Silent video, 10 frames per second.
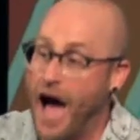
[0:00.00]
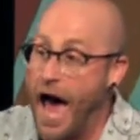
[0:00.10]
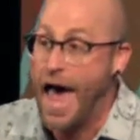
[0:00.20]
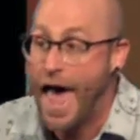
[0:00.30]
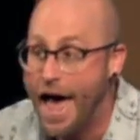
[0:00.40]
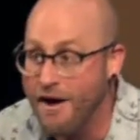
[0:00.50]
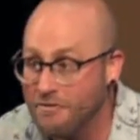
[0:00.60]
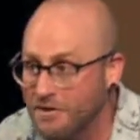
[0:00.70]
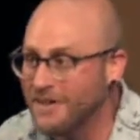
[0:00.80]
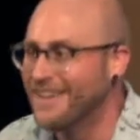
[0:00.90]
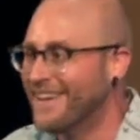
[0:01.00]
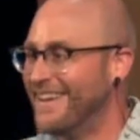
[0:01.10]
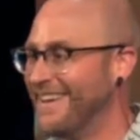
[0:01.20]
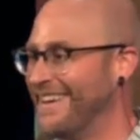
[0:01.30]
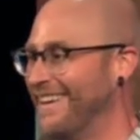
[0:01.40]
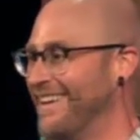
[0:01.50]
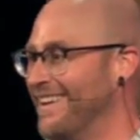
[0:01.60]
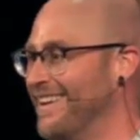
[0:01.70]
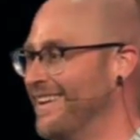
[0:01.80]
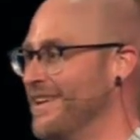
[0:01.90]
I have.
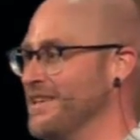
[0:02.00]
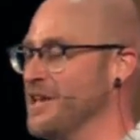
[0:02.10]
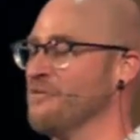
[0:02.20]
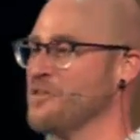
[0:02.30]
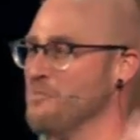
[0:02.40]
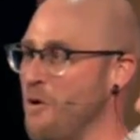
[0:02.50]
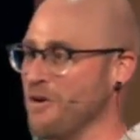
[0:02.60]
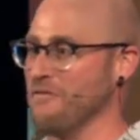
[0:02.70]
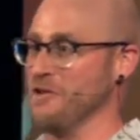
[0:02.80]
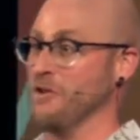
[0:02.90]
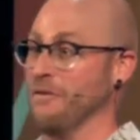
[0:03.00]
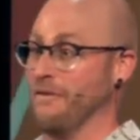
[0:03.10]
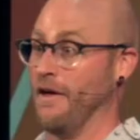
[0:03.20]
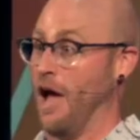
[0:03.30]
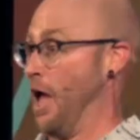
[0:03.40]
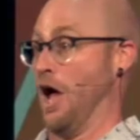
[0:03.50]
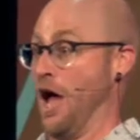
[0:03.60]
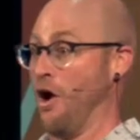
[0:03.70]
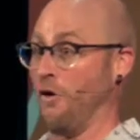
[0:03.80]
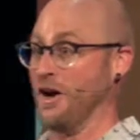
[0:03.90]
Give us more of you.
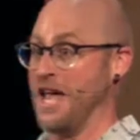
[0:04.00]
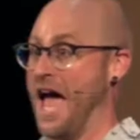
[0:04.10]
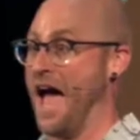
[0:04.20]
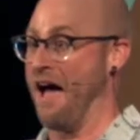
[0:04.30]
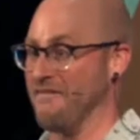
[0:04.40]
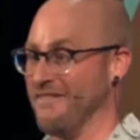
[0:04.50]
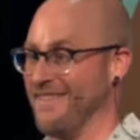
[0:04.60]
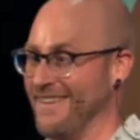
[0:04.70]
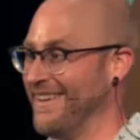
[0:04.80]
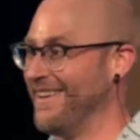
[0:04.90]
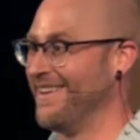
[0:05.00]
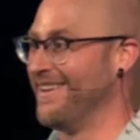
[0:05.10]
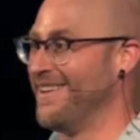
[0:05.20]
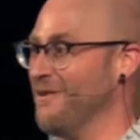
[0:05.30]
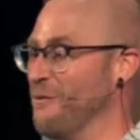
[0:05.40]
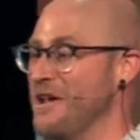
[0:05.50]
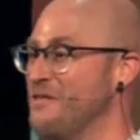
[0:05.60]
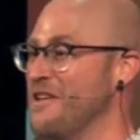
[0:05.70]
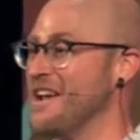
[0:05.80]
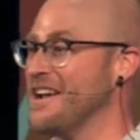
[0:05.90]
I already have. We
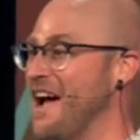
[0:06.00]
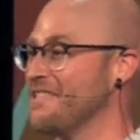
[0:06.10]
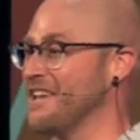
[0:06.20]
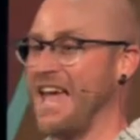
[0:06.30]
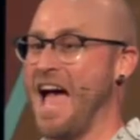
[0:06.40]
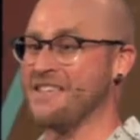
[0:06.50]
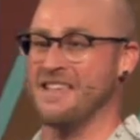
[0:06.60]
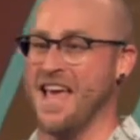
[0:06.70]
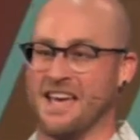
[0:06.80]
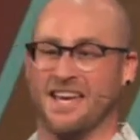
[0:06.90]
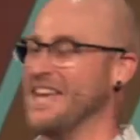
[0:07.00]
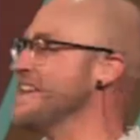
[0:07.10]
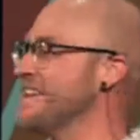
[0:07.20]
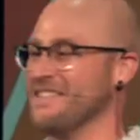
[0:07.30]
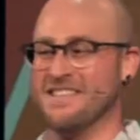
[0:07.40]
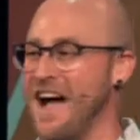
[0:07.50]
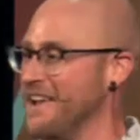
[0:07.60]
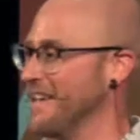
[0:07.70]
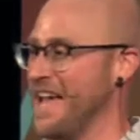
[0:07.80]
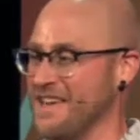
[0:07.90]
think God's a gas tank. He is
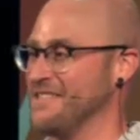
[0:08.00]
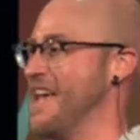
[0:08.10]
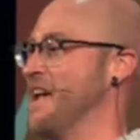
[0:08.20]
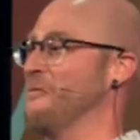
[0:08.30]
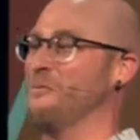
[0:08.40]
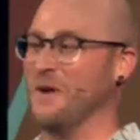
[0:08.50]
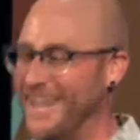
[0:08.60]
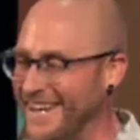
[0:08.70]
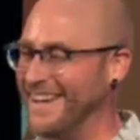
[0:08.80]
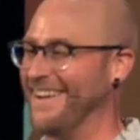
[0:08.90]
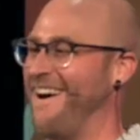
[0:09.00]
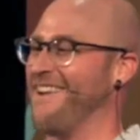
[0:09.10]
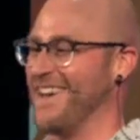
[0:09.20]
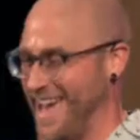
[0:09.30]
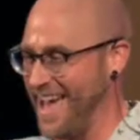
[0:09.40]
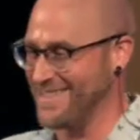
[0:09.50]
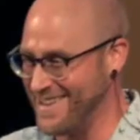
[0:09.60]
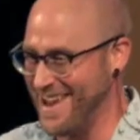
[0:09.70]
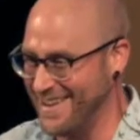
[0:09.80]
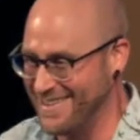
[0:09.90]
not a gas tank. We are the gas
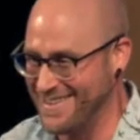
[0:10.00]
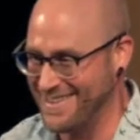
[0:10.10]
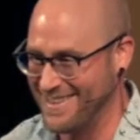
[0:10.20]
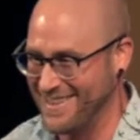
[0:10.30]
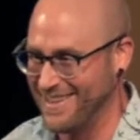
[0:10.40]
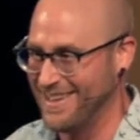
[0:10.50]
tanks.